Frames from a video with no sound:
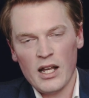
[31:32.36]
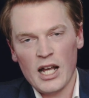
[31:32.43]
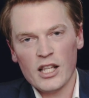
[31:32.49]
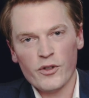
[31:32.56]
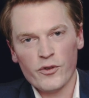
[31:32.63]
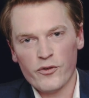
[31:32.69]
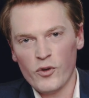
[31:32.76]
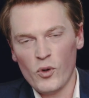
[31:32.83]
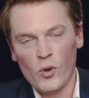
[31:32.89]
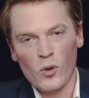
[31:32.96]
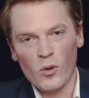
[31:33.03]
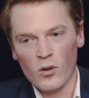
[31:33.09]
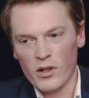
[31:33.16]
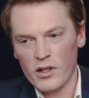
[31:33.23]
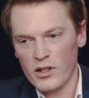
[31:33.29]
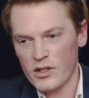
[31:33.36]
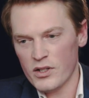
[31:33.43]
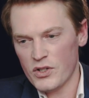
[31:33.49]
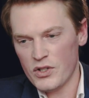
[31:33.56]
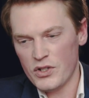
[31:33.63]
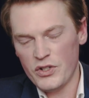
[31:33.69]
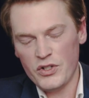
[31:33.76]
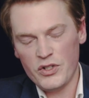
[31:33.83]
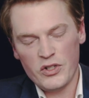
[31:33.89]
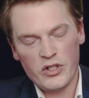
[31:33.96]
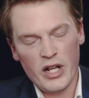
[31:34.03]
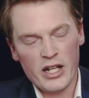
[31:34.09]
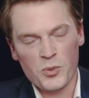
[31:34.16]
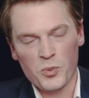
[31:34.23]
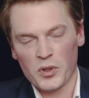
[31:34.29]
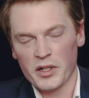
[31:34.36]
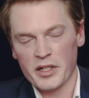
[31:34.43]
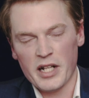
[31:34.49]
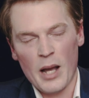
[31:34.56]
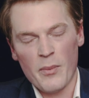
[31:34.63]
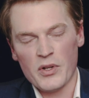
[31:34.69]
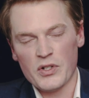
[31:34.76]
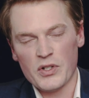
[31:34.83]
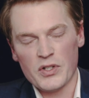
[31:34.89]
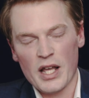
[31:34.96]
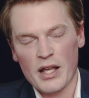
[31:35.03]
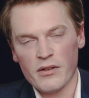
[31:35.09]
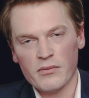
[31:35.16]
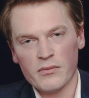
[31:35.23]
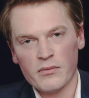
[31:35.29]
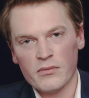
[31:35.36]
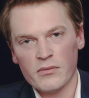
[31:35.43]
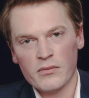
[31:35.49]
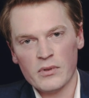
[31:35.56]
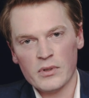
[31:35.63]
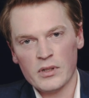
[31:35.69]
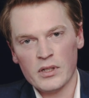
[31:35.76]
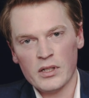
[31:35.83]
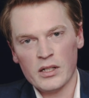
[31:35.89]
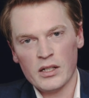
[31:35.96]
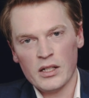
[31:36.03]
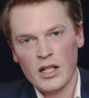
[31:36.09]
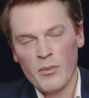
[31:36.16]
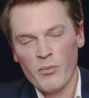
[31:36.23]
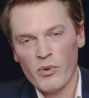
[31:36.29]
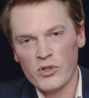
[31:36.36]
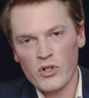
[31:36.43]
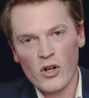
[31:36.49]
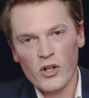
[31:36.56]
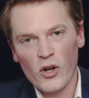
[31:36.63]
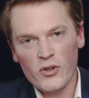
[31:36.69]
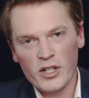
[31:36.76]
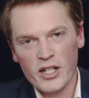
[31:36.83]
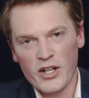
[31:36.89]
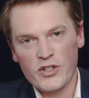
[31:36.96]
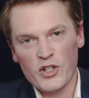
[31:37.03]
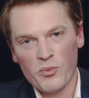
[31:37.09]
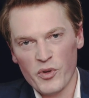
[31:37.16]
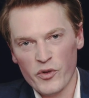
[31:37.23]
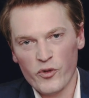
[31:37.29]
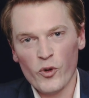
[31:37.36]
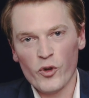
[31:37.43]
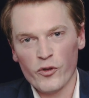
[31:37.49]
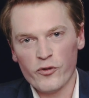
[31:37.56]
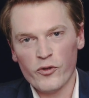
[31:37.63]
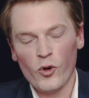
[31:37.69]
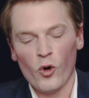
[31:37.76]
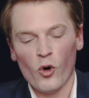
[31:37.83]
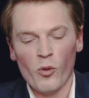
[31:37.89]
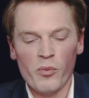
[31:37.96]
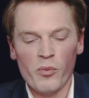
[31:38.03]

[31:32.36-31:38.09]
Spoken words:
And the fall desperately damages that. But not only is it before the fall,